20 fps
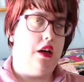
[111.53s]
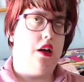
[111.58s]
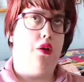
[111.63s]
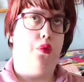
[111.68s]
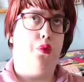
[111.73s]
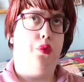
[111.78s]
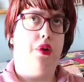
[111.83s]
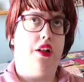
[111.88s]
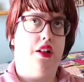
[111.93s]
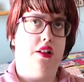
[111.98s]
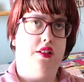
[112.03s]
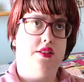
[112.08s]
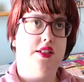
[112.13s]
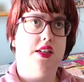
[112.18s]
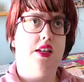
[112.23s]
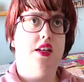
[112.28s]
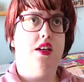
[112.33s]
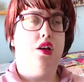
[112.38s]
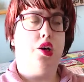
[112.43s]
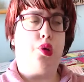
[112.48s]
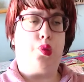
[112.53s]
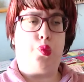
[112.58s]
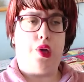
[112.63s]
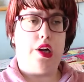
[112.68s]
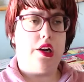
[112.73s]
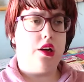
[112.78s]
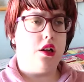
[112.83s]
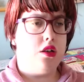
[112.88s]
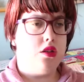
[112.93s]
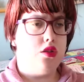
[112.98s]
what else? We
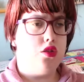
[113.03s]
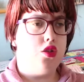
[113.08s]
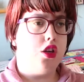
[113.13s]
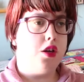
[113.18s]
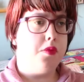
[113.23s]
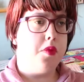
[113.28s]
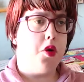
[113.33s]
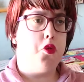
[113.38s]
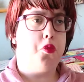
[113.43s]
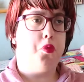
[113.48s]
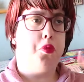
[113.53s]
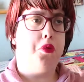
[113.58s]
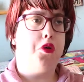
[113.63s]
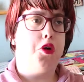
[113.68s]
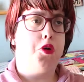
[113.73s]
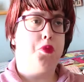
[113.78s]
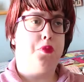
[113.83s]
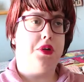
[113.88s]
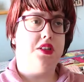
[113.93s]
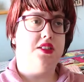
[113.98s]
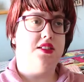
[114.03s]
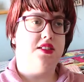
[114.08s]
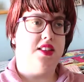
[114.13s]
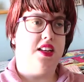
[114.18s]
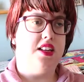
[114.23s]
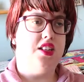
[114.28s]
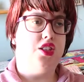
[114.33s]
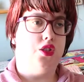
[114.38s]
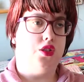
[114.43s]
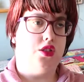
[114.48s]
are going to talk about book
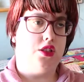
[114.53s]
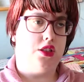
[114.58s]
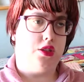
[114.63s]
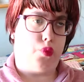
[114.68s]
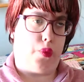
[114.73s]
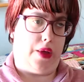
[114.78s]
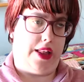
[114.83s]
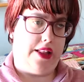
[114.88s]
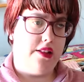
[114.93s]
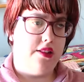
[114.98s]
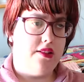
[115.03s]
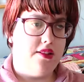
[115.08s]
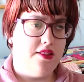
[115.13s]
presentations as well.